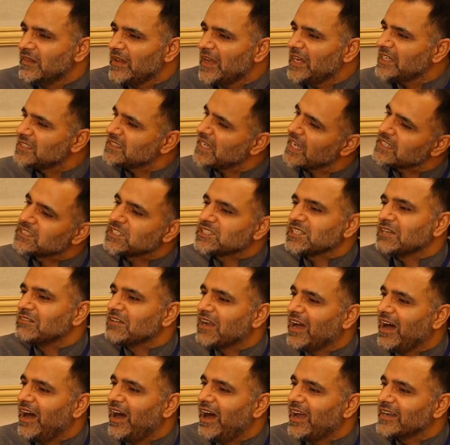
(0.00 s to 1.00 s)
It touches our
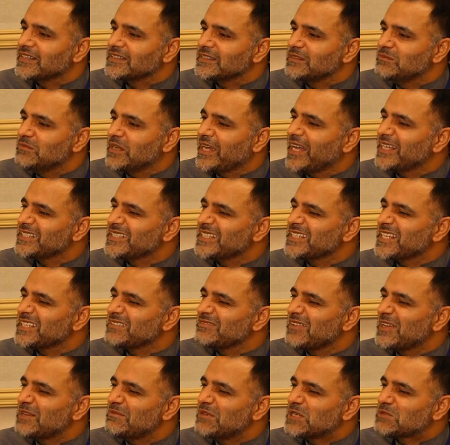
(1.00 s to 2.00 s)
heart. Because it is
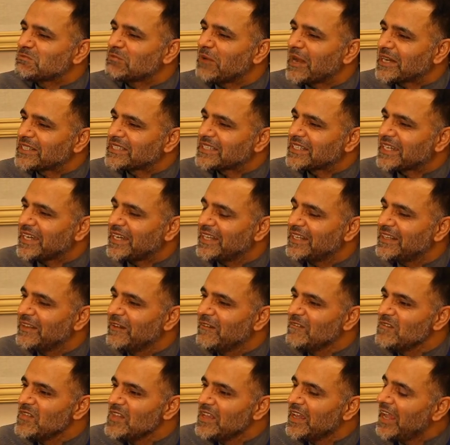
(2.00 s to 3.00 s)
very much practical.
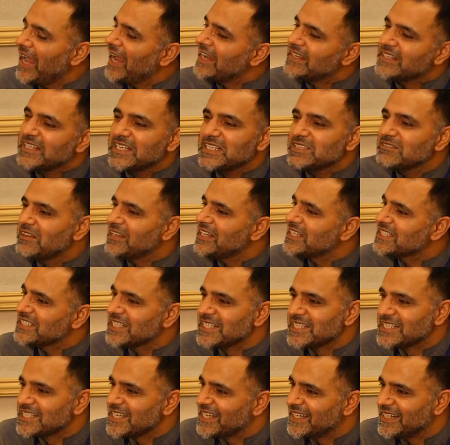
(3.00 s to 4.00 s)
And he is very
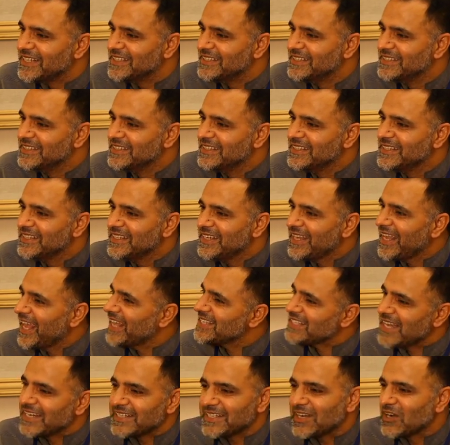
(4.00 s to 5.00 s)
sincere. He
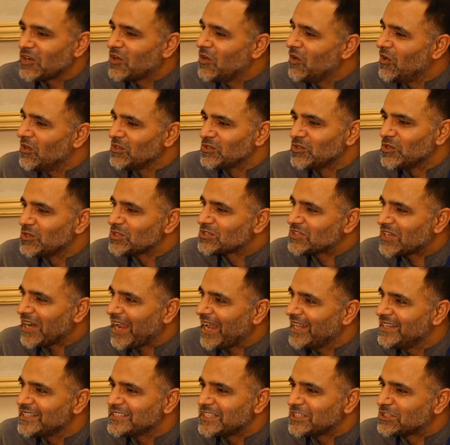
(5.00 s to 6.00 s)
has undergone those
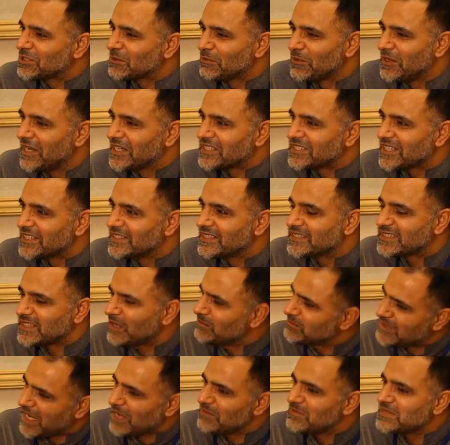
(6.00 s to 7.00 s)
trials and tribulations.
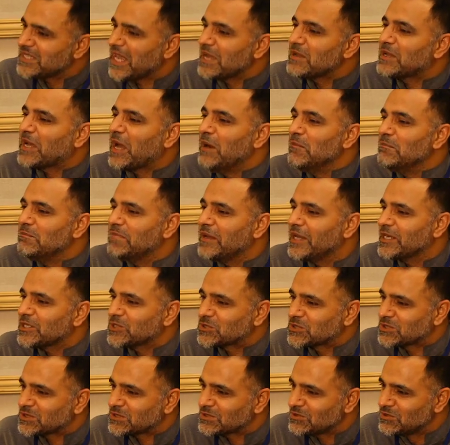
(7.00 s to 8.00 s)
Sometimes I compare
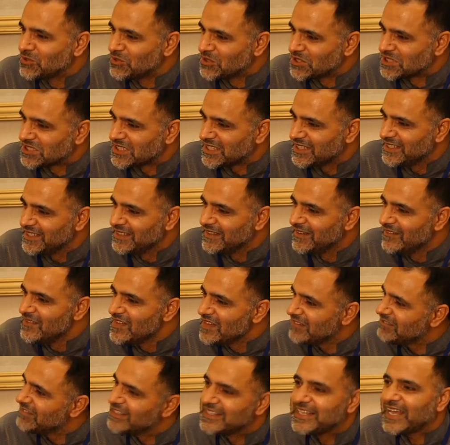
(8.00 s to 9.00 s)
Nursi
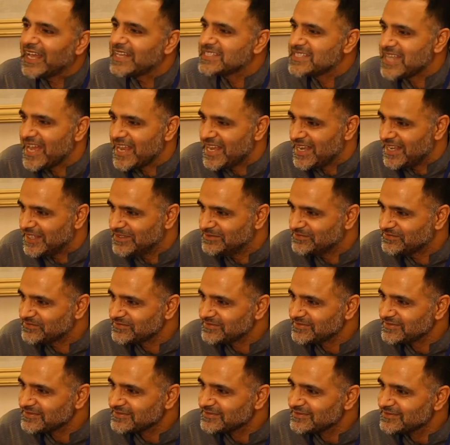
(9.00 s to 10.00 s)
with Ghazali.
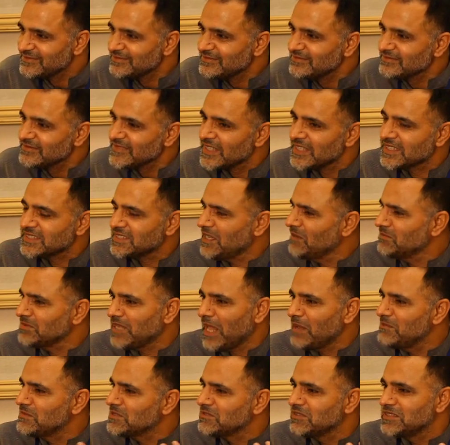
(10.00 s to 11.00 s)

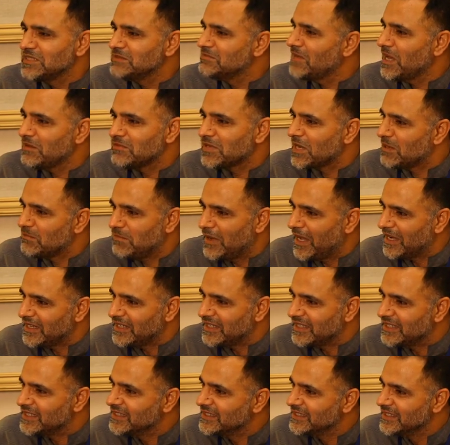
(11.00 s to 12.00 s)
Sometimes with Imam
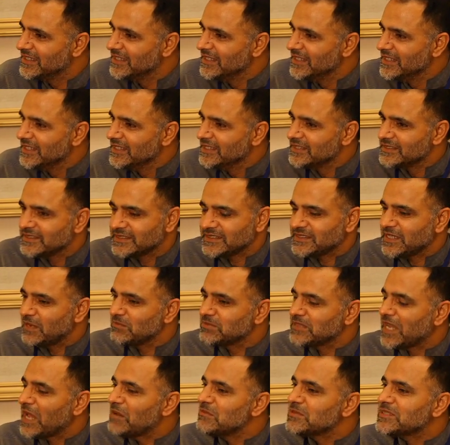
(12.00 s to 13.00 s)
Rabbani.
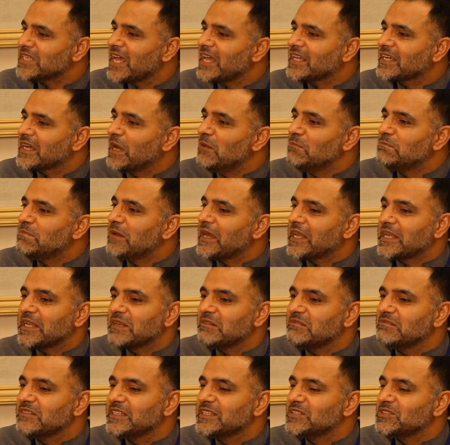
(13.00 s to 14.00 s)
Sometimes I compare
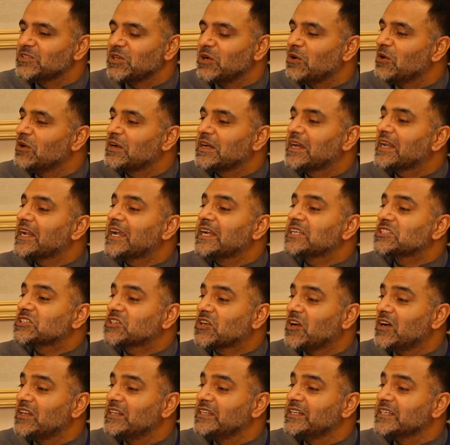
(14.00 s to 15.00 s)
him with, great
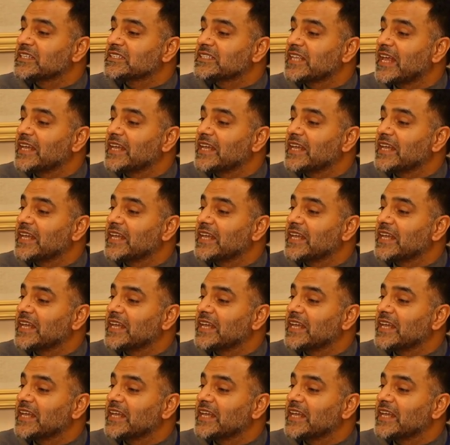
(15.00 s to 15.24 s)
scholars